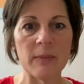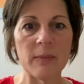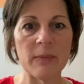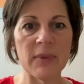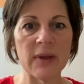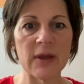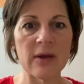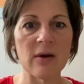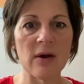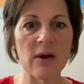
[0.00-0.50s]

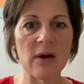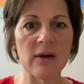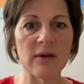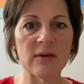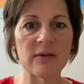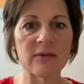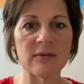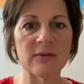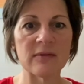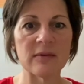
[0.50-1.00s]

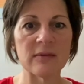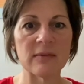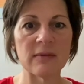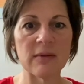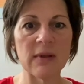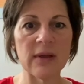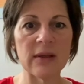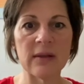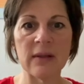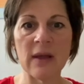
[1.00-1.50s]
because
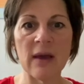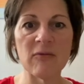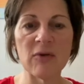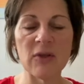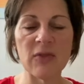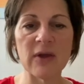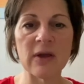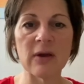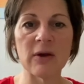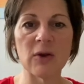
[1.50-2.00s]

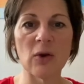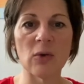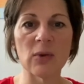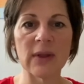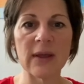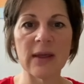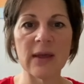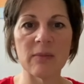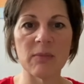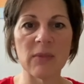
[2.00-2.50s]
everything could
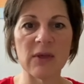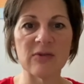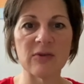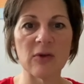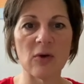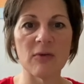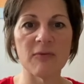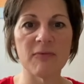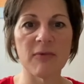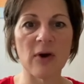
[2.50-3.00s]
only get me
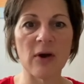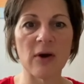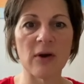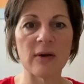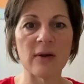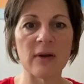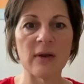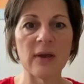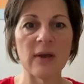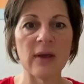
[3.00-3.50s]
so
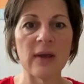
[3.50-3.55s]
far.